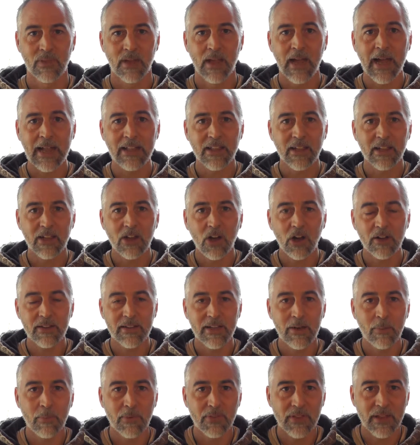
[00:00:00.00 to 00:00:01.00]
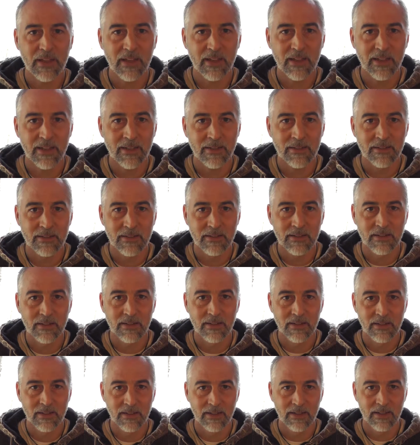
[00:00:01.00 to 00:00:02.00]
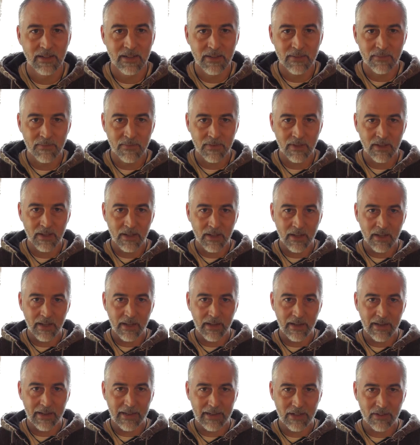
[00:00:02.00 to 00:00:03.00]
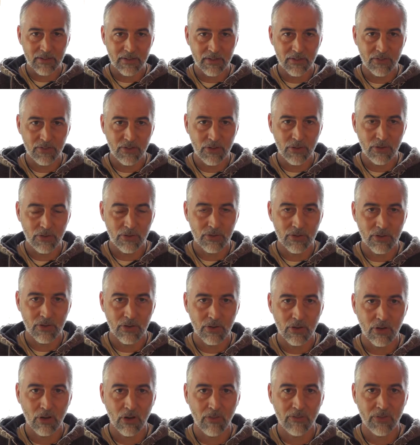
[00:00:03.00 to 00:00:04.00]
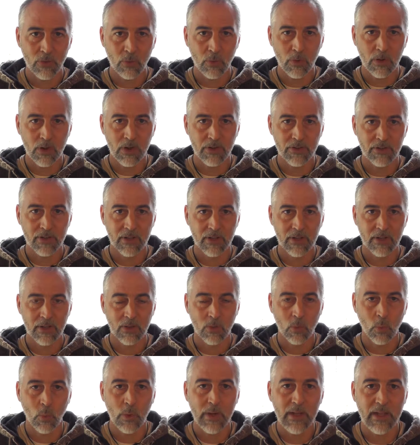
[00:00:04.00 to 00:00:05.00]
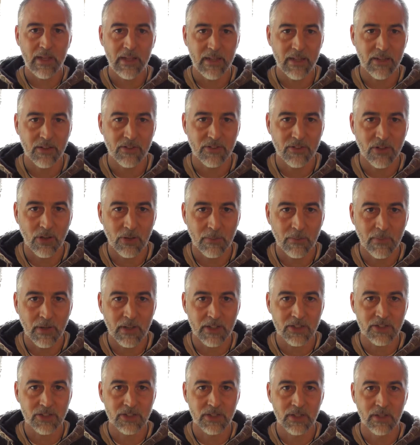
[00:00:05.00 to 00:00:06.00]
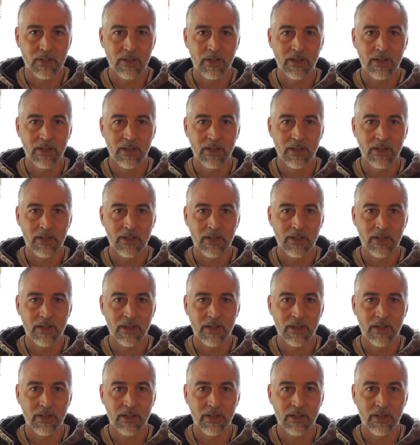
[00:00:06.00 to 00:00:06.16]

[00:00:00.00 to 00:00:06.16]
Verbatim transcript: And I can't help thinking it's this use of the word we so much